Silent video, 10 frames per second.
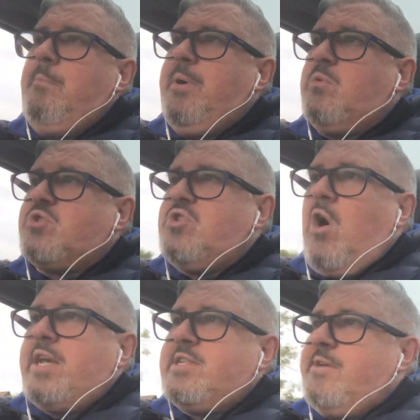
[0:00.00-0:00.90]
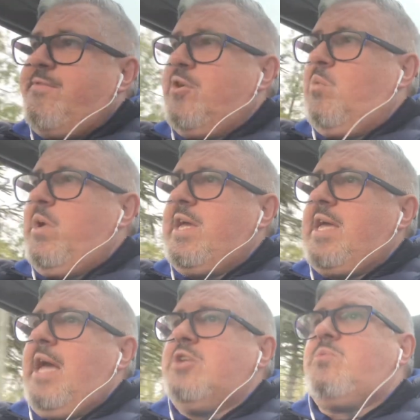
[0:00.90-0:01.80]
Builds nicely for the
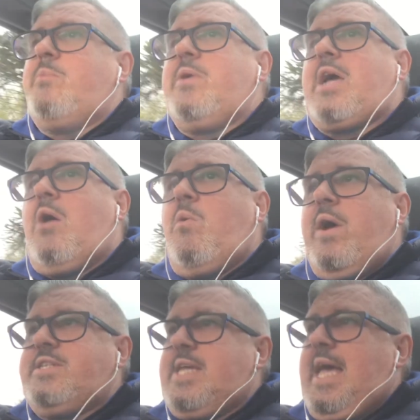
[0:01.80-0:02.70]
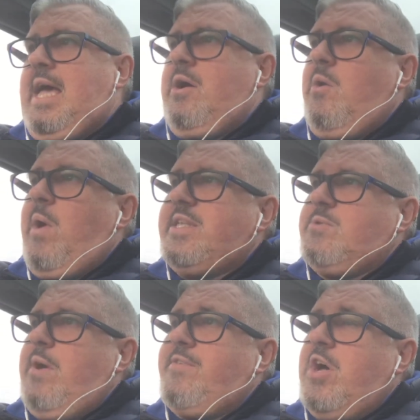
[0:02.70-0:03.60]
weekend when we go away to
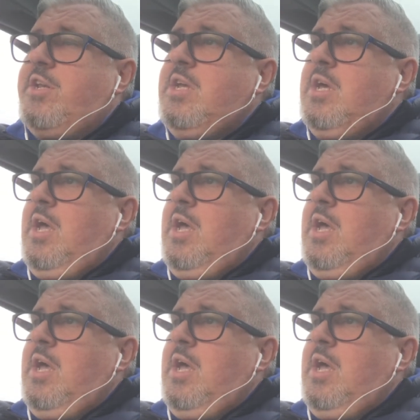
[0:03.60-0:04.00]
Everton.